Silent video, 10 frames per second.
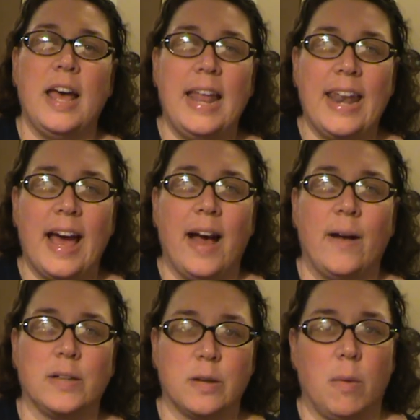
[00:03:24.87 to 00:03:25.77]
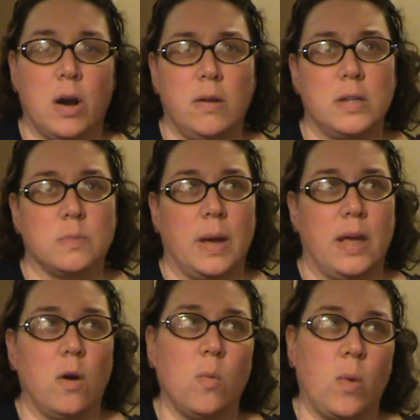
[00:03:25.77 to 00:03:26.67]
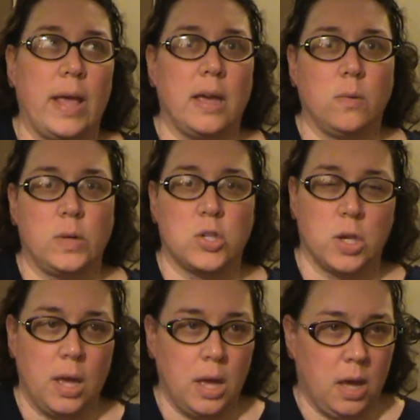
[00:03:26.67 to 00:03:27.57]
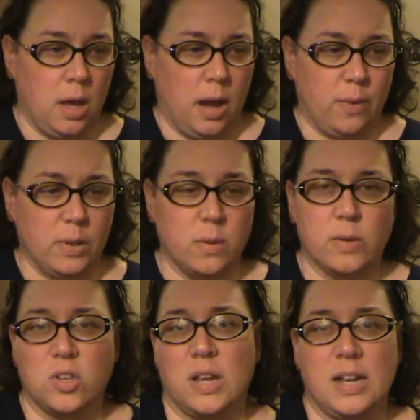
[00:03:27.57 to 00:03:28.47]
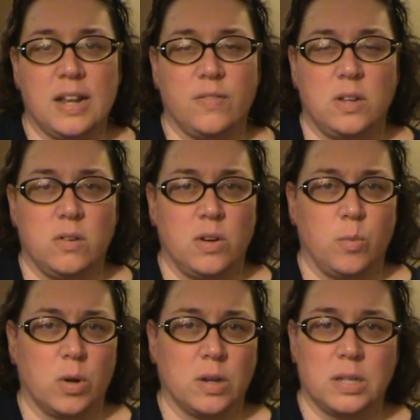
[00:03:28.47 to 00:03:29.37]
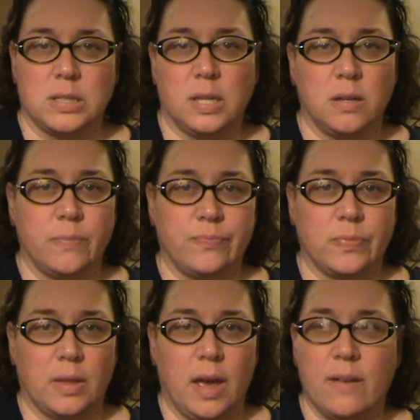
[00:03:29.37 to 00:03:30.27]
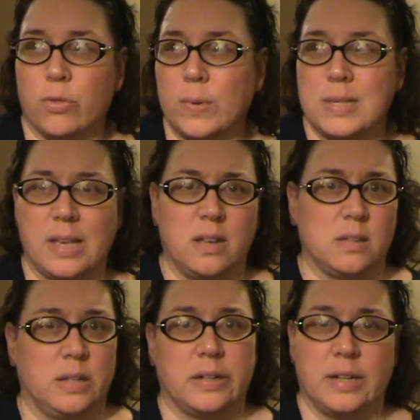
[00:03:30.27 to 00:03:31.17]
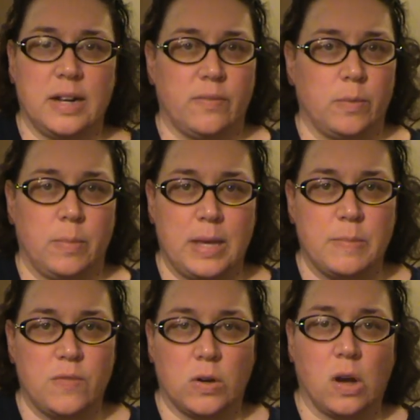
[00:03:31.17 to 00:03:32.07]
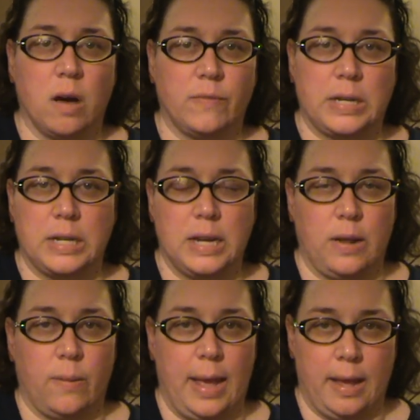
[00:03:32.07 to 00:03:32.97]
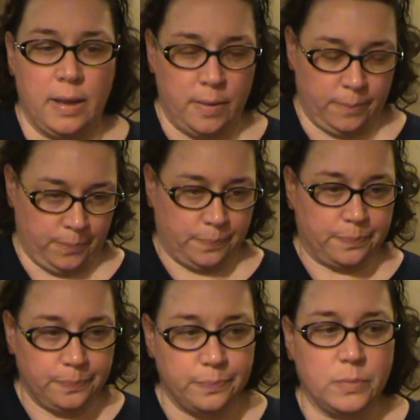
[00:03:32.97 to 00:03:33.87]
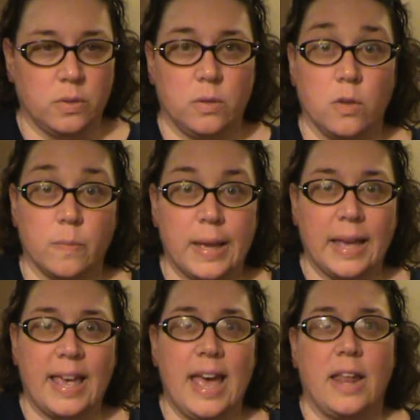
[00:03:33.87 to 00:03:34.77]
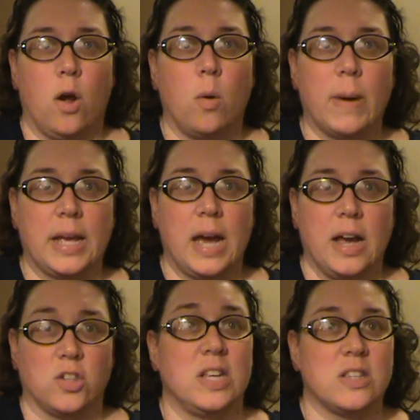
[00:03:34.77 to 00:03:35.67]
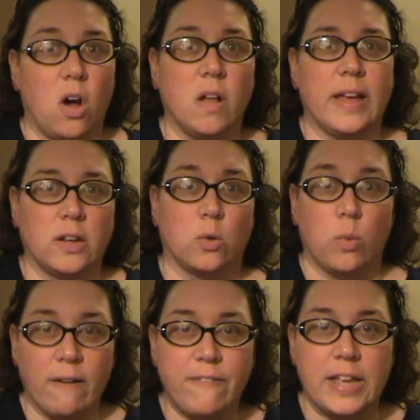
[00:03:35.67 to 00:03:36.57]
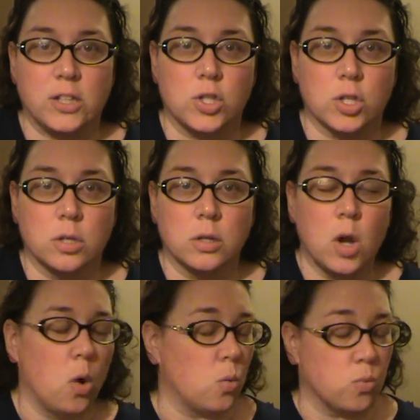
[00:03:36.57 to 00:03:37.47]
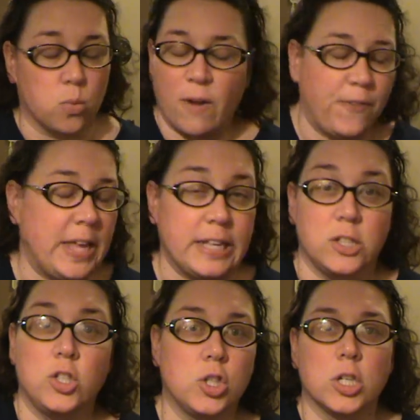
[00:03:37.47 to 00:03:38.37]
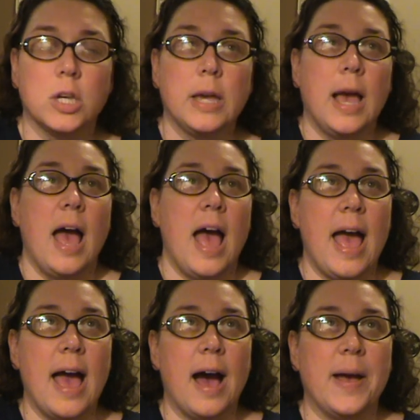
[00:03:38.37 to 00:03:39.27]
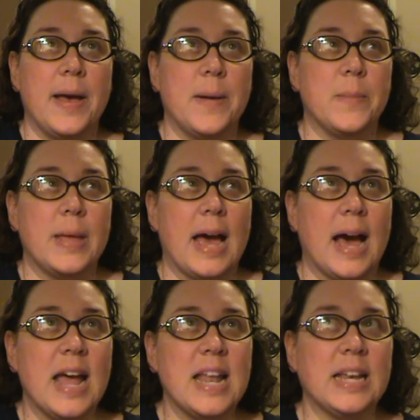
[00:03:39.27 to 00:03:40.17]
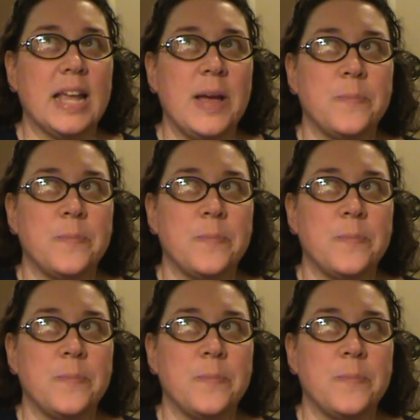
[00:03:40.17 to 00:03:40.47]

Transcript: and uh, tomorrow is my home weigh-in, which I really wish I didn't have to do anymore because I have three scales here and none of them make me feel confident in any way. Excuse me again. Oh my gosh, it's all that roughage. Roughage. Um, uh, and